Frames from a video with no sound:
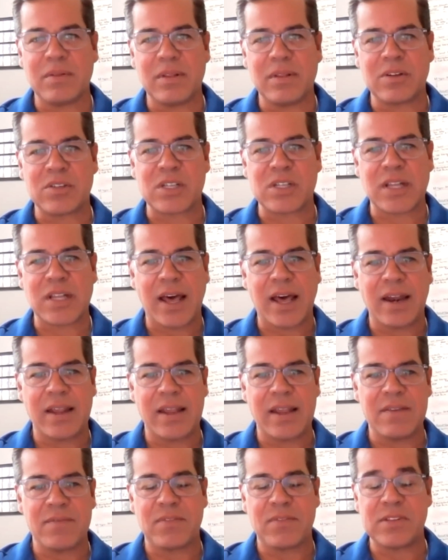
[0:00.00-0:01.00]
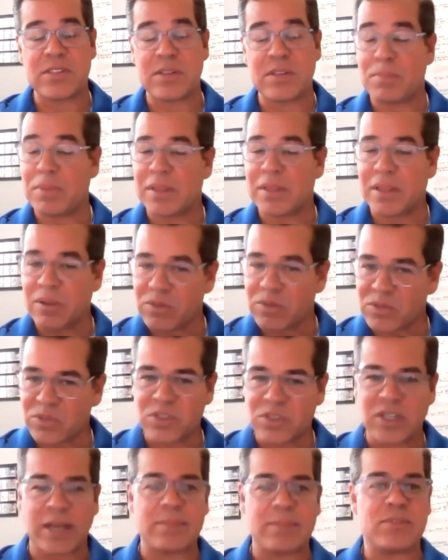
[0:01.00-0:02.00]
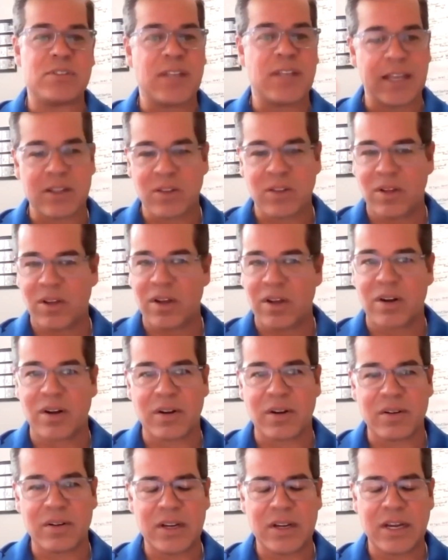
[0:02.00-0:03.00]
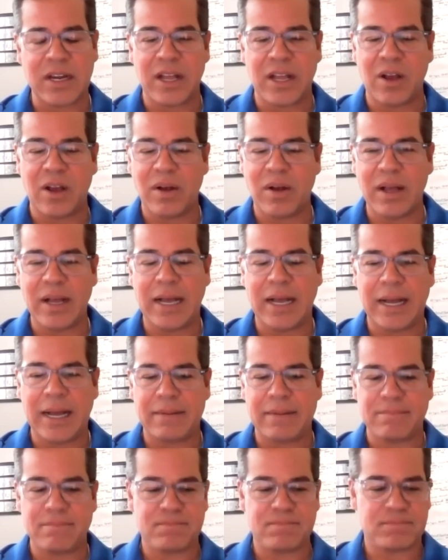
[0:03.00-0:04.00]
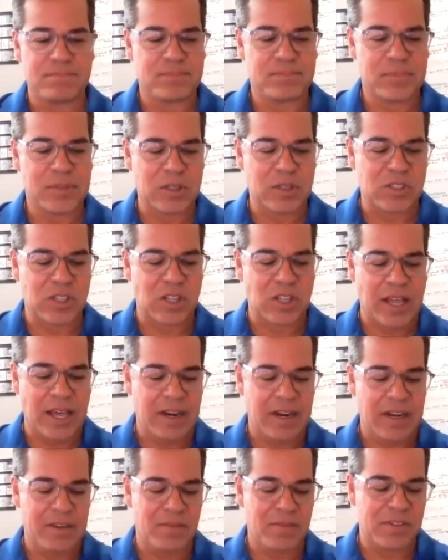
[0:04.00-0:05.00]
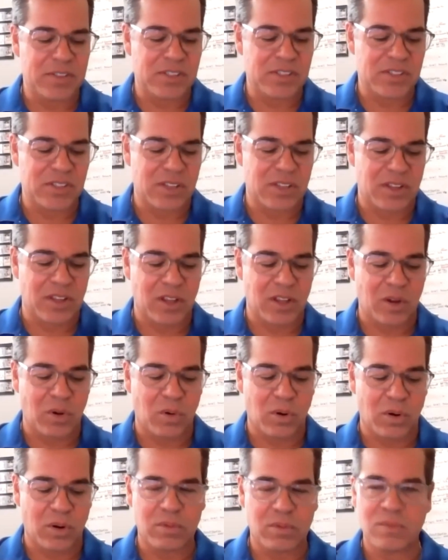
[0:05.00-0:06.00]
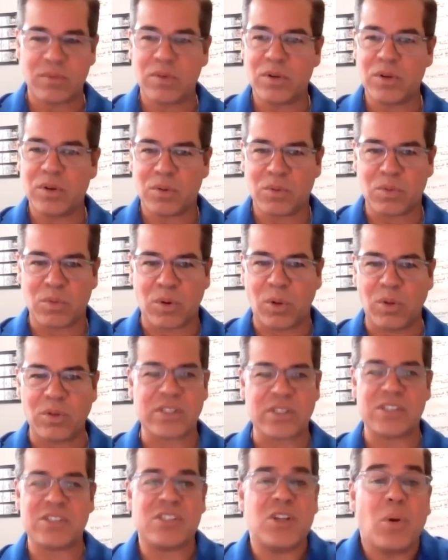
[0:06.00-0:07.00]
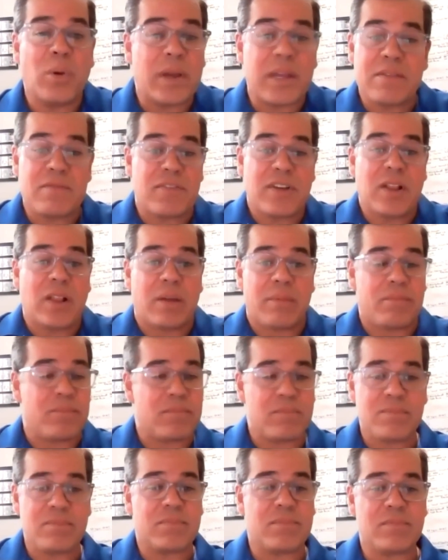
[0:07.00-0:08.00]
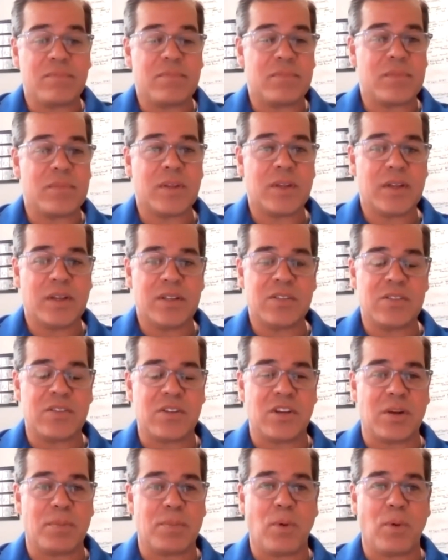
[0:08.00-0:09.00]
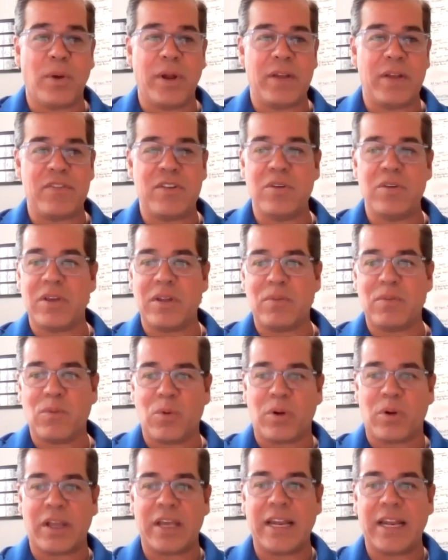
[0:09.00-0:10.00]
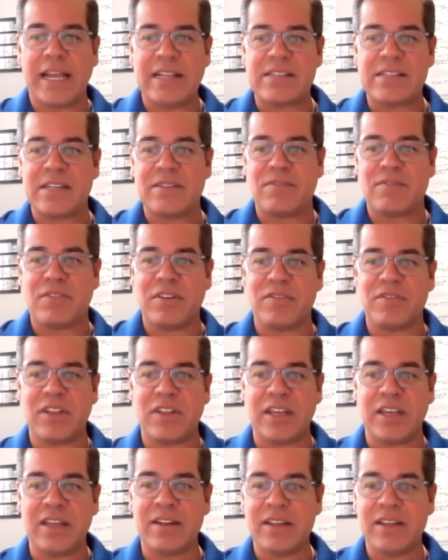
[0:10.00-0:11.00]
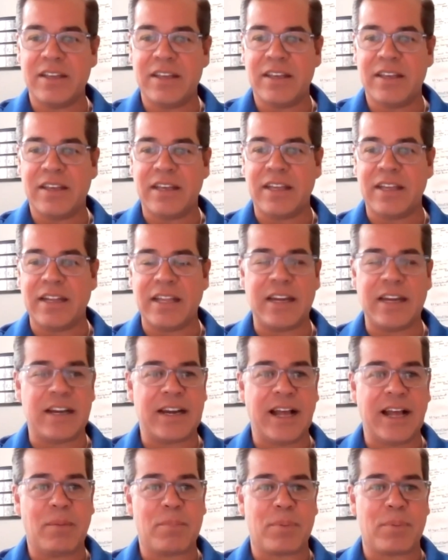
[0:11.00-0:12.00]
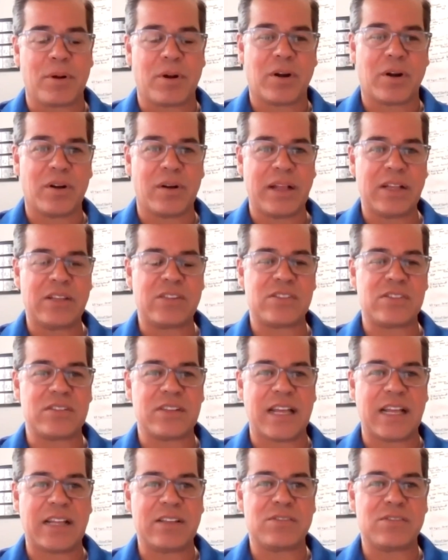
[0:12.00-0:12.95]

There's a lot of emphasis, but those jobs take longer. There's a lot of emphasis on the lower roles because no one can fill them. To your point, if you can work at $18.50 at In-N-Out Burger, that's